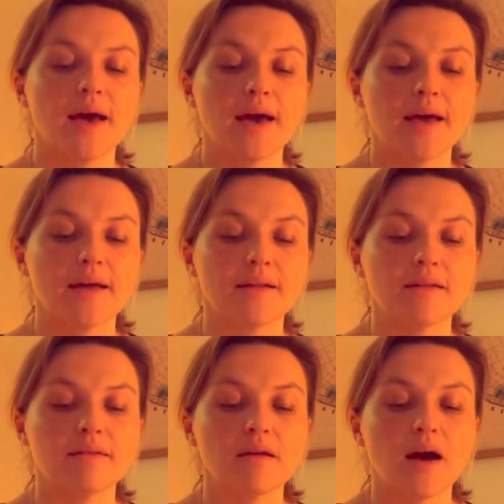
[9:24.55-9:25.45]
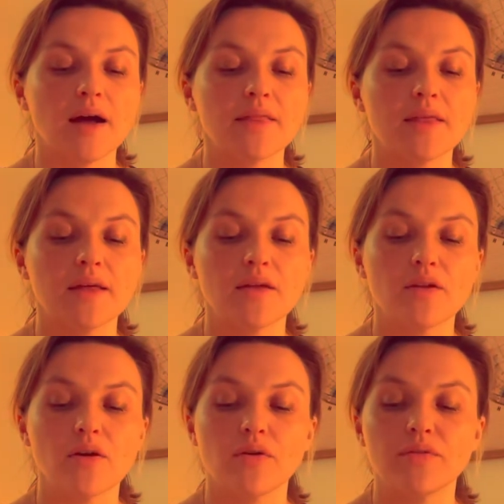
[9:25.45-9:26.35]
And I think,
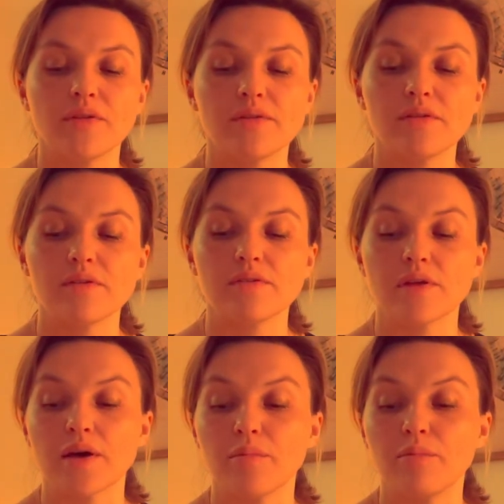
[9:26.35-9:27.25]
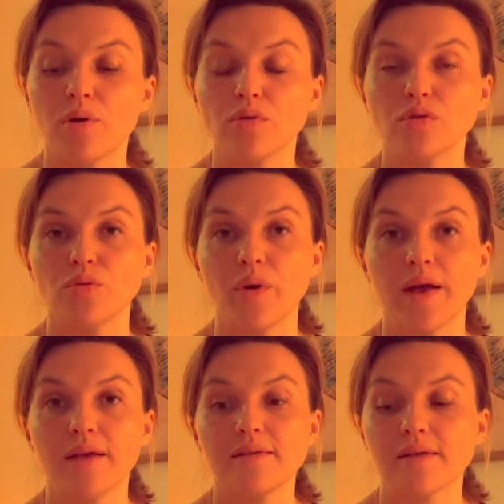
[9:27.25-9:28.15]
this is a both
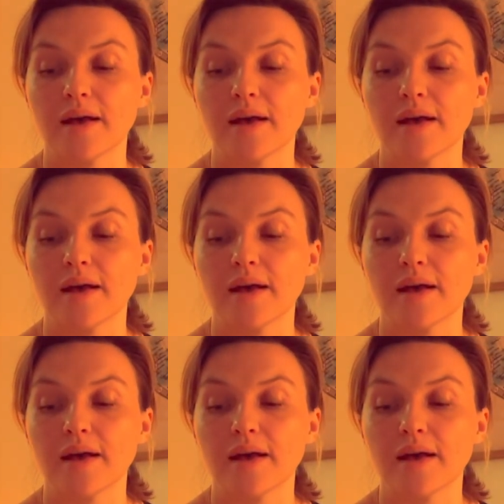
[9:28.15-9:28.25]
ways.